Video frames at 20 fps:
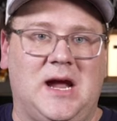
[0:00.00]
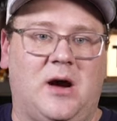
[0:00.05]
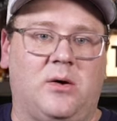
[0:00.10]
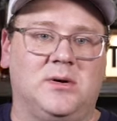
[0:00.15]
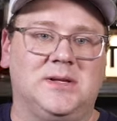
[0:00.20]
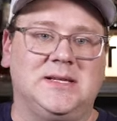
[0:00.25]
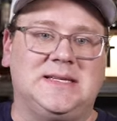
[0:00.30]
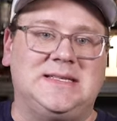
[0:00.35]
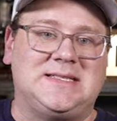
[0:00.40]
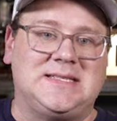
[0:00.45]

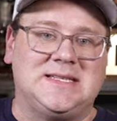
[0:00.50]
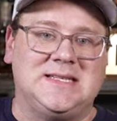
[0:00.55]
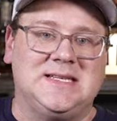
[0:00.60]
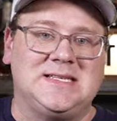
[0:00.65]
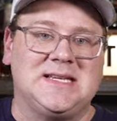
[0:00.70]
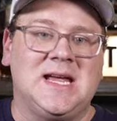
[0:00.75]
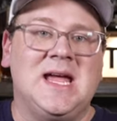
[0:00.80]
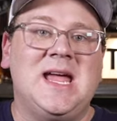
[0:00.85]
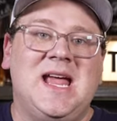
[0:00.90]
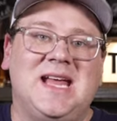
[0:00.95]
Owl
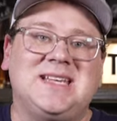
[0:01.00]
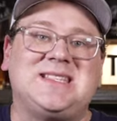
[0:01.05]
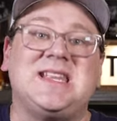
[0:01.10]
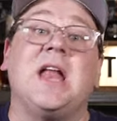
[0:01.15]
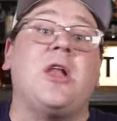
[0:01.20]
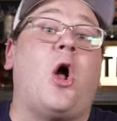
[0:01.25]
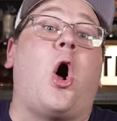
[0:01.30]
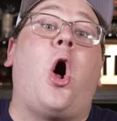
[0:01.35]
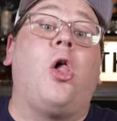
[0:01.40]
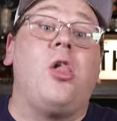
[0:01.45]
releases. Yeah. it's
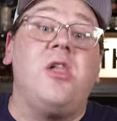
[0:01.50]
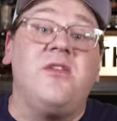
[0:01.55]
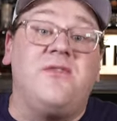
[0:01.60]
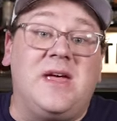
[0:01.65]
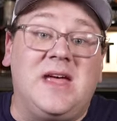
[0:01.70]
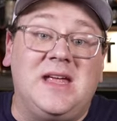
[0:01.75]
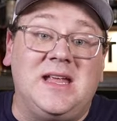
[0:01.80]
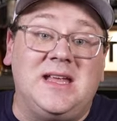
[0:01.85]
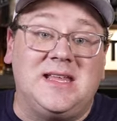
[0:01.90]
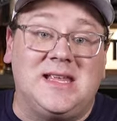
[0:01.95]
not all
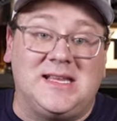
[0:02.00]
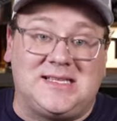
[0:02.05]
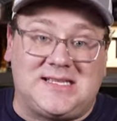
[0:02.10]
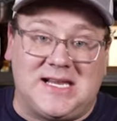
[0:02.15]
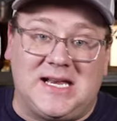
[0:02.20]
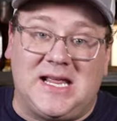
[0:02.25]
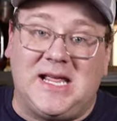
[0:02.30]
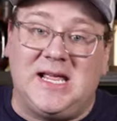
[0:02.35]
of it that's in